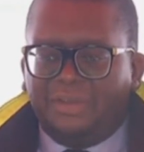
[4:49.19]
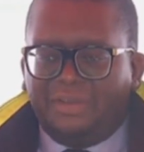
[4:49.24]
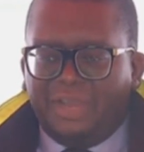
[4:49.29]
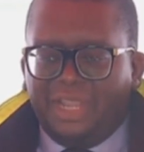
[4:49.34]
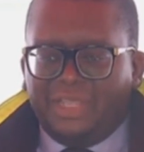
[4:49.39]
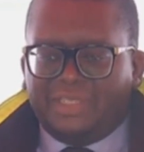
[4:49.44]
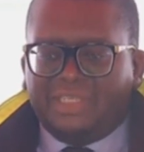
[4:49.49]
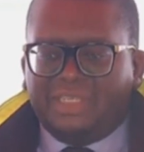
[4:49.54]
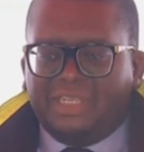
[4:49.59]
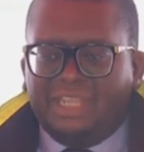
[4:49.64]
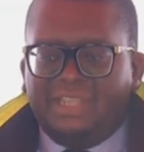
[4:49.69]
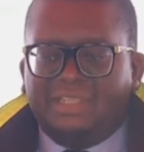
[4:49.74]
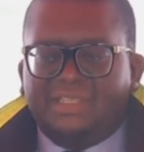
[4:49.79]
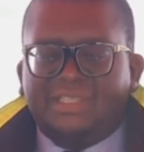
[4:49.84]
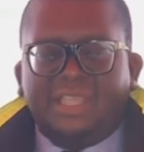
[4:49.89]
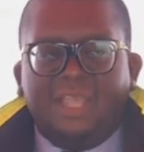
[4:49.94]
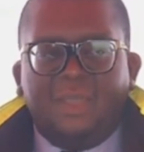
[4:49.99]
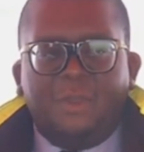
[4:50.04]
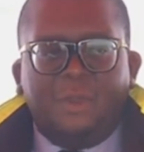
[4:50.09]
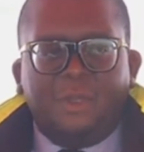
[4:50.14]

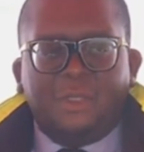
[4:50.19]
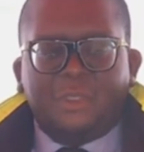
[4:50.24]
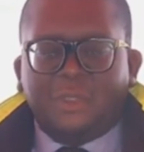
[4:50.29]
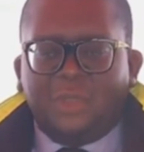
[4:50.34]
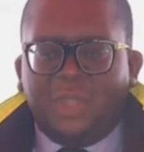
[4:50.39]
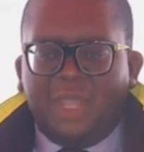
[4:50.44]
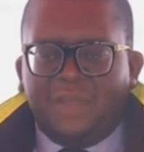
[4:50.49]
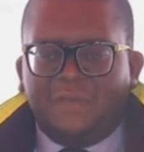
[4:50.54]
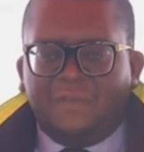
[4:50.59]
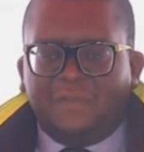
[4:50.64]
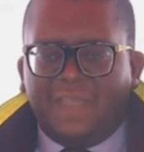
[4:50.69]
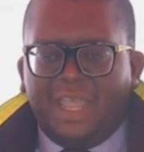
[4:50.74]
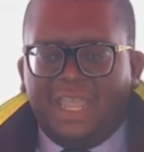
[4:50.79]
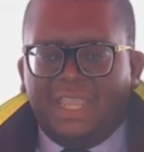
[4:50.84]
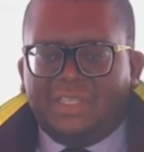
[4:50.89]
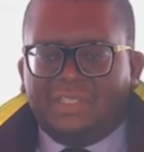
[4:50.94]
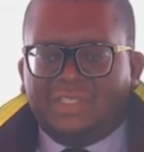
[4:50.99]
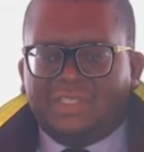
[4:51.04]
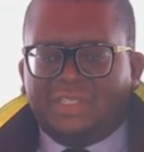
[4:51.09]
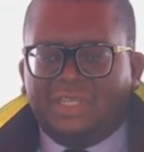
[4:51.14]
Residents are also
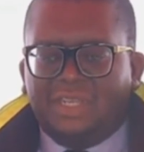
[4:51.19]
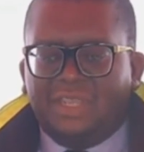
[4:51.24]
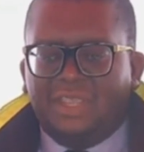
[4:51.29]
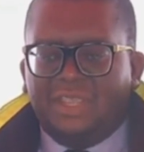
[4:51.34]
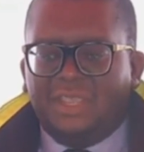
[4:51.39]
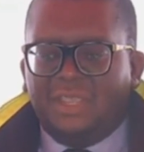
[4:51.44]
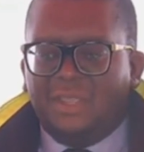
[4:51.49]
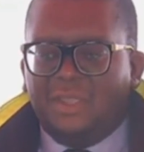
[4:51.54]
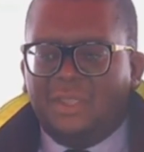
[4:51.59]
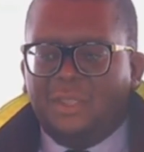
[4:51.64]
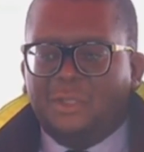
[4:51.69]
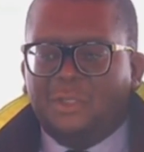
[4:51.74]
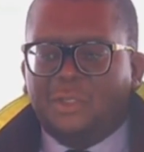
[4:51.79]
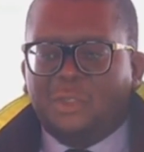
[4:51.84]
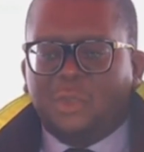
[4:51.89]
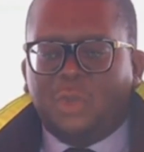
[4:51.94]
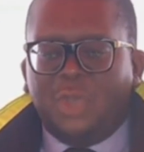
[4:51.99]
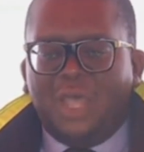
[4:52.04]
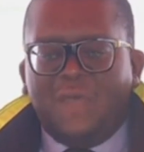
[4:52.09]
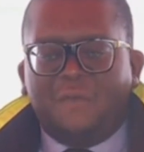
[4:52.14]
advised
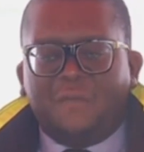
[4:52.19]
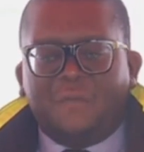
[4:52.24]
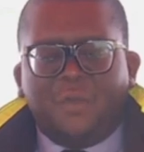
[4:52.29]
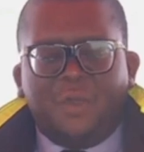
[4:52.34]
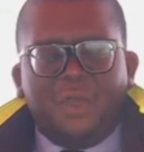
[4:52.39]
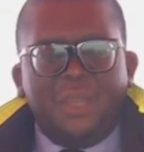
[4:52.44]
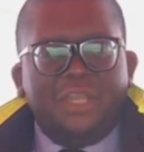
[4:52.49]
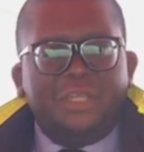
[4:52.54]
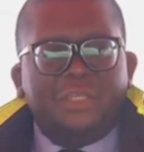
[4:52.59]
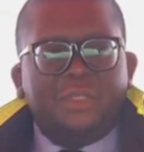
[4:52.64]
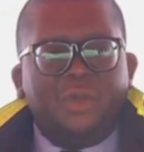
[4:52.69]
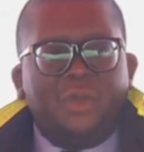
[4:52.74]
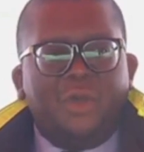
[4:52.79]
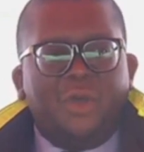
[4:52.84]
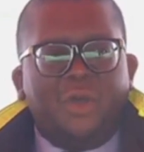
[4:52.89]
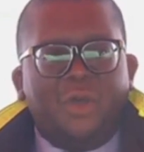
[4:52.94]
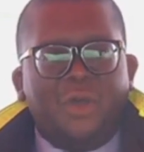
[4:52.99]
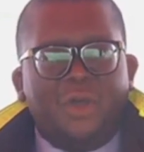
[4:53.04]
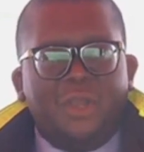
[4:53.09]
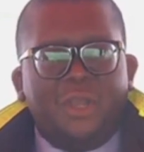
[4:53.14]
to avoid
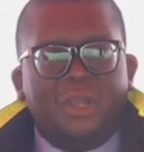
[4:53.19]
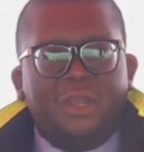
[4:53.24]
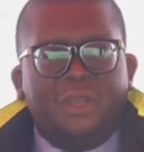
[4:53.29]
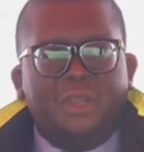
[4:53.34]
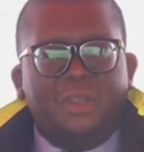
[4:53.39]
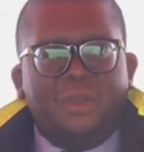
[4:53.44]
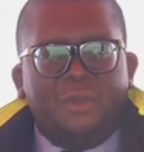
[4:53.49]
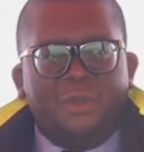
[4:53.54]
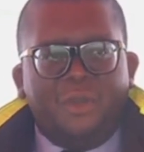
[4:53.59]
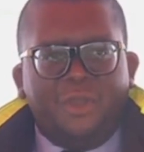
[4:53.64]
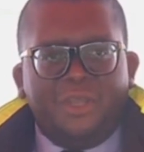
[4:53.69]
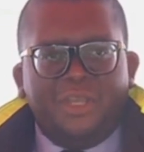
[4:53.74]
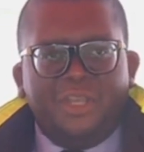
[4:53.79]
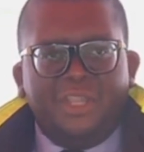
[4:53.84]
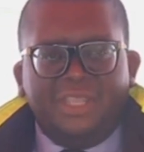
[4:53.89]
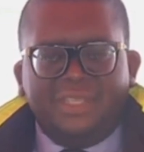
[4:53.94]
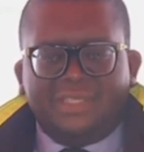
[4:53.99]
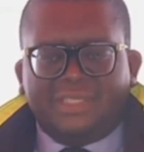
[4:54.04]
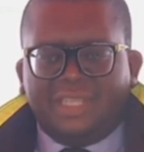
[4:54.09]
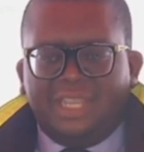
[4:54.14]
all
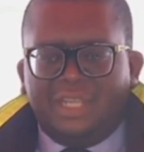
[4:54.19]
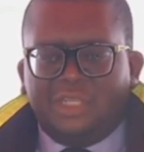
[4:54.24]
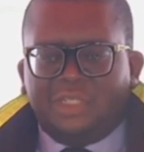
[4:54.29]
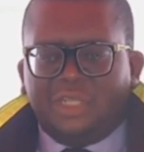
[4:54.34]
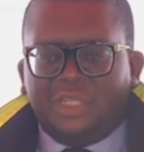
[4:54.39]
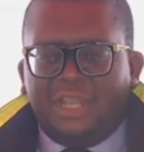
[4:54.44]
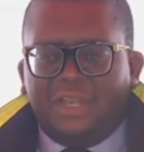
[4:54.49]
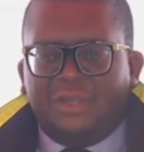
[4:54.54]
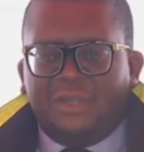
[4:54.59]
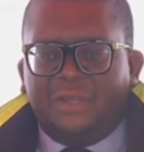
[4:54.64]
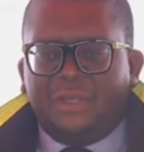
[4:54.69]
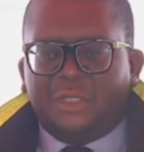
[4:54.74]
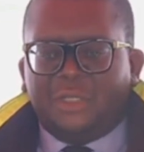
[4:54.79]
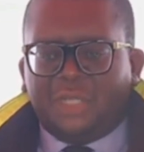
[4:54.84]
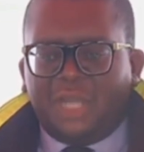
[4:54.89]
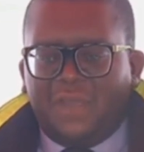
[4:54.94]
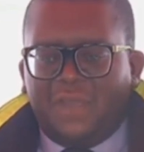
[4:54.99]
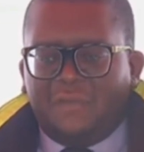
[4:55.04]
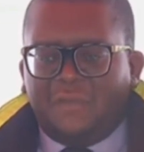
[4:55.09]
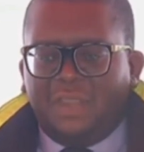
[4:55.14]
non-essential
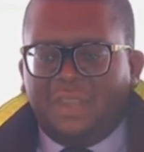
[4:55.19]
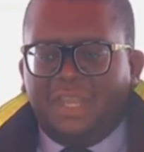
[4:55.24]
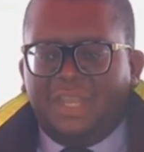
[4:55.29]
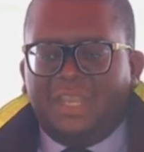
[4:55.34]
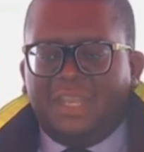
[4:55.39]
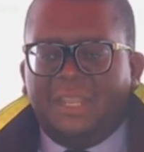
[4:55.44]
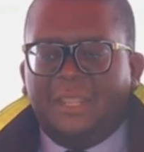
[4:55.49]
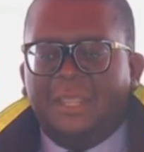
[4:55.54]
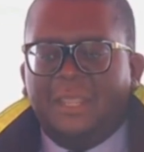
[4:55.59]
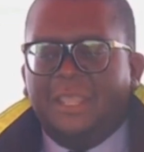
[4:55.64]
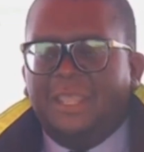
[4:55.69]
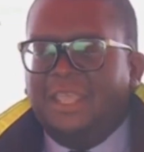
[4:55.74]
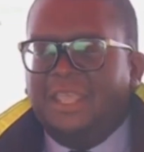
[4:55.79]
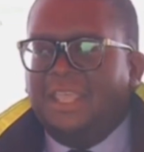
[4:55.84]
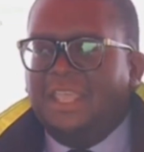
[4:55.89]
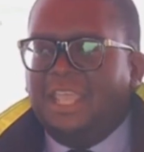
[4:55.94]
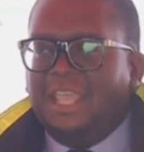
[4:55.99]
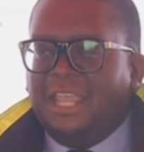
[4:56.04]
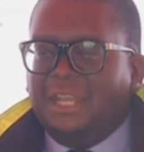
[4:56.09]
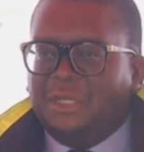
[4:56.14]
travel
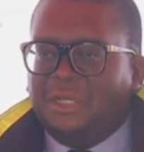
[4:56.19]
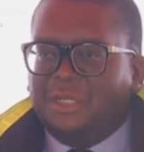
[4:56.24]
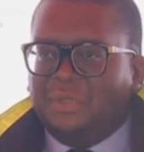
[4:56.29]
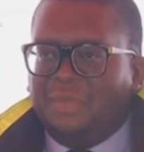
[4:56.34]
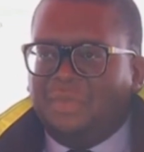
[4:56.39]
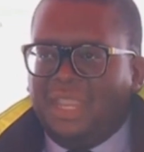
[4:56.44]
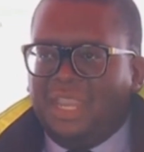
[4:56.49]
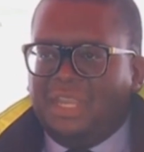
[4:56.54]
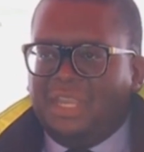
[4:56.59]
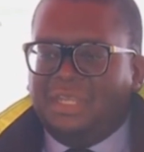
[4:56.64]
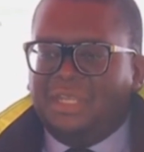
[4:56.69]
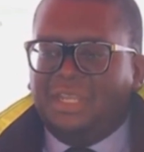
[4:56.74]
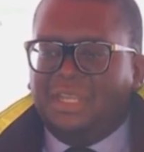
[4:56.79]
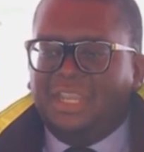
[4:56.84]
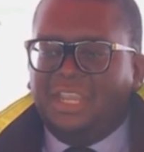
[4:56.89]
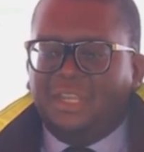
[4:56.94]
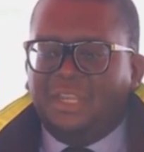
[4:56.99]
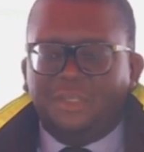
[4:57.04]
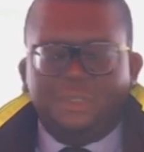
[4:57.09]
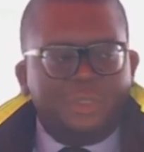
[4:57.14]
and
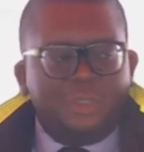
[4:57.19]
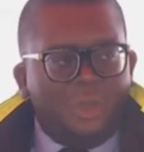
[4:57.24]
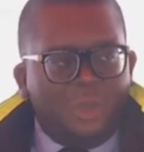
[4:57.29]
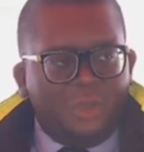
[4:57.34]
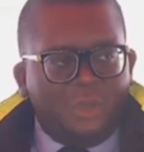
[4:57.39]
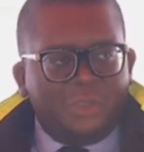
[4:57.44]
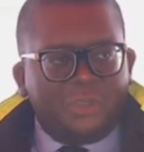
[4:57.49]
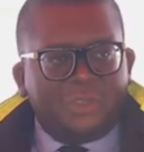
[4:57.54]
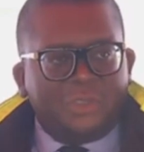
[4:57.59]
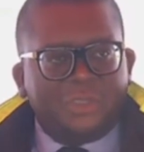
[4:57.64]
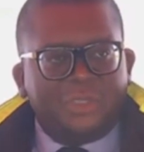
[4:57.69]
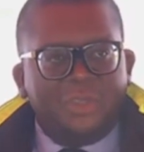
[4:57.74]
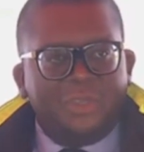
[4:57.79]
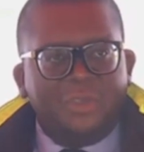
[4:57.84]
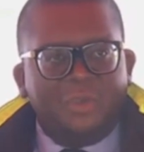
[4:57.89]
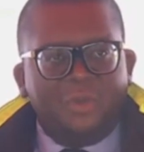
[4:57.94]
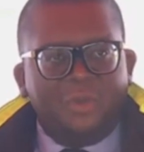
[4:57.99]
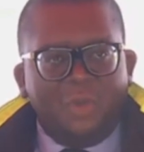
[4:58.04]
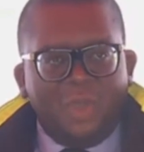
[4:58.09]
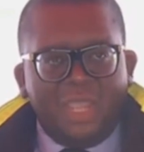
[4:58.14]
remain indoors
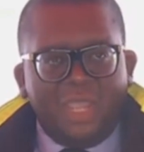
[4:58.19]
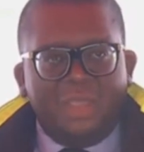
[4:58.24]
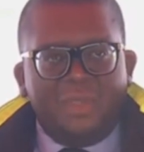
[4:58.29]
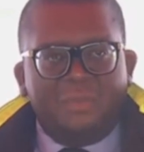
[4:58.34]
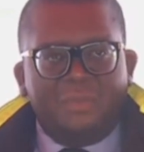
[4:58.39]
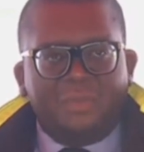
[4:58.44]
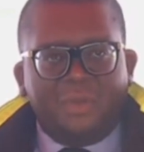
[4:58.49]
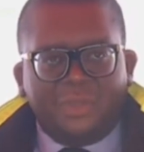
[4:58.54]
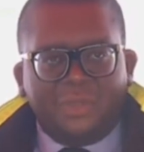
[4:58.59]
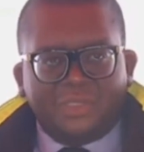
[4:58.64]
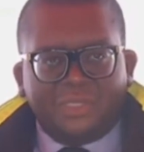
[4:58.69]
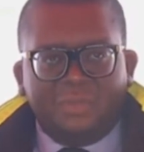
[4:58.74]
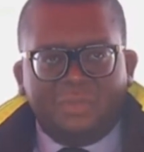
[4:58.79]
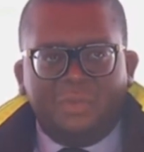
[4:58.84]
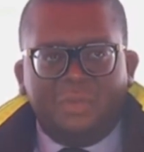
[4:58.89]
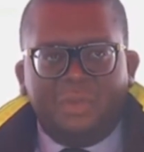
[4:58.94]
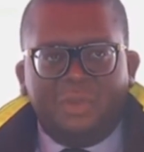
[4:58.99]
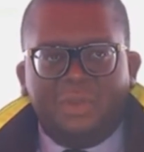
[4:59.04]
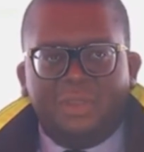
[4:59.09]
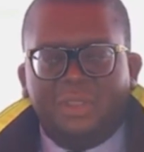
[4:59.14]
where
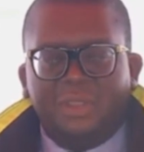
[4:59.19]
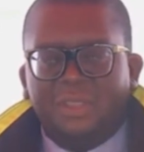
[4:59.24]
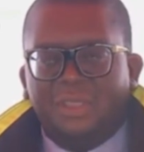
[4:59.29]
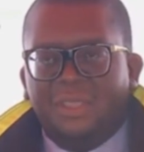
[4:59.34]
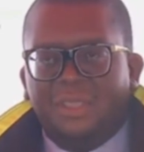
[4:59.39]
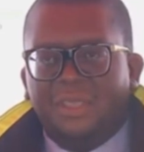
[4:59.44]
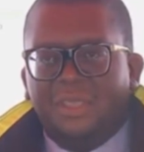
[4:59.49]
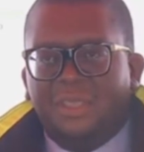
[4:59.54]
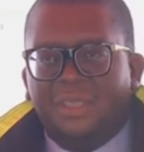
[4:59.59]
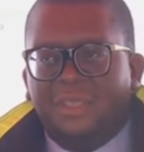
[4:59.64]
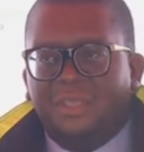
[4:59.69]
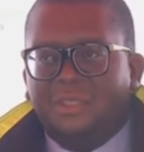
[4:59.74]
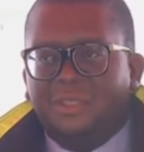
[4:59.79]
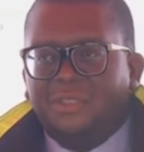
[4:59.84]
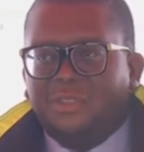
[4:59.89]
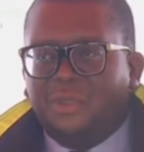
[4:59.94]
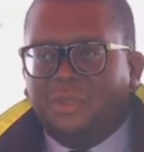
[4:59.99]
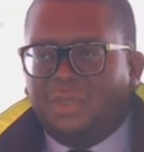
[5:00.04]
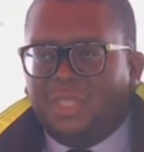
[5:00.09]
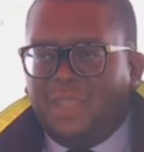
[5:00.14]
possible.
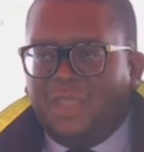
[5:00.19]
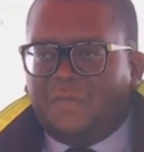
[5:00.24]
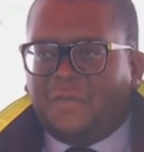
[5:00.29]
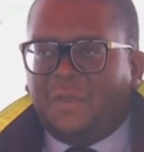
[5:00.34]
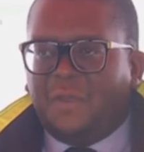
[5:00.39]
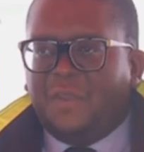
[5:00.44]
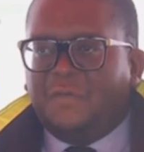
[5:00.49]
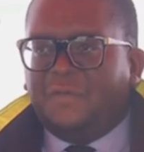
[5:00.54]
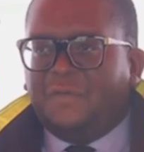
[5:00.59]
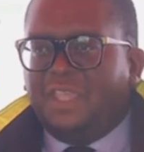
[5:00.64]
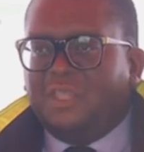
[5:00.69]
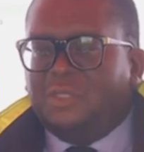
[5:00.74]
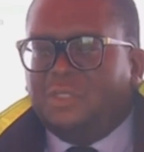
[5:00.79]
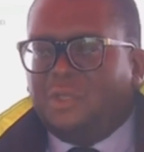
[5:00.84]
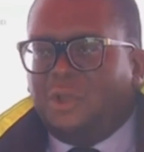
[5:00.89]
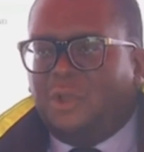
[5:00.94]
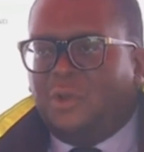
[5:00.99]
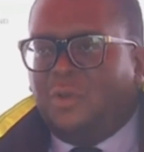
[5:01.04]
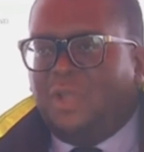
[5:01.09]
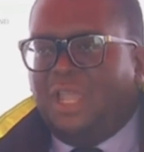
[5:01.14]
So therefore, if there
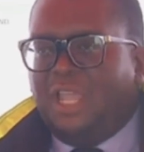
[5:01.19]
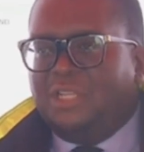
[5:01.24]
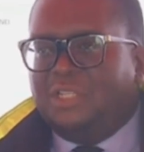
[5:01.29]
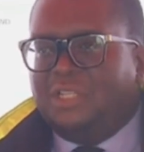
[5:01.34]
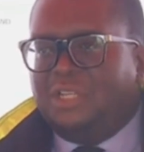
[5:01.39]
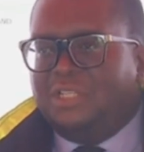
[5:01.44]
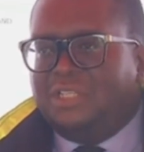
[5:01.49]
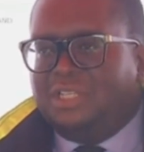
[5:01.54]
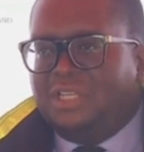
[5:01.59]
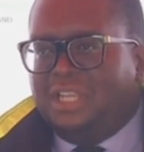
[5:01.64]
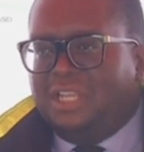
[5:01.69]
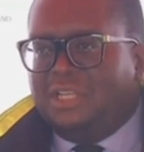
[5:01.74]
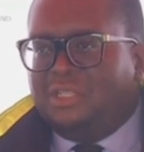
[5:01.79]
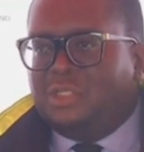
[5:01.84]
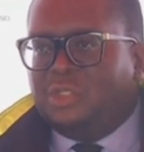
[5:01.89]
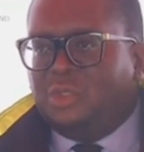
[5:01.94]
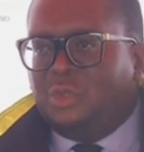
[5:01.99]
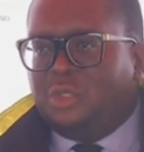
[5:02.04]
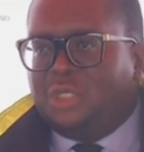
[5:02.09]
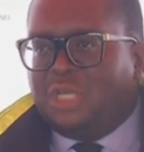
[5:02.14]
is no urgent
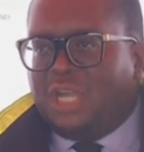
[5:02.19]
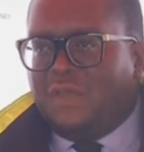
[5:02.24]
need to